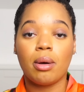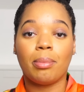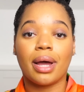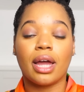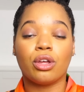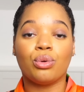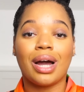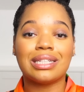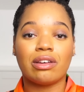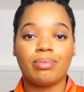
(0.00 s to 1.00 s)
But you
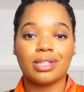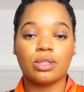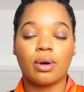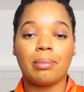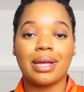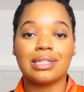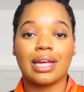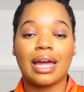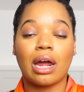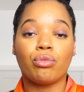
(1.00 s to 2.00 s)
guys have been so
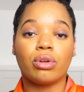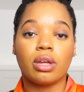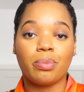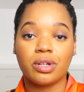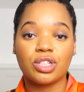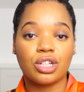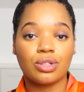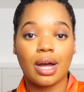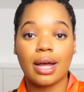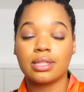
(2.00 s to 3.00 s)
amazing and I really appreciate you
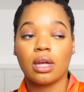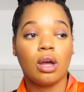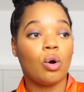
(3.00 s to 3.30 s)
guys.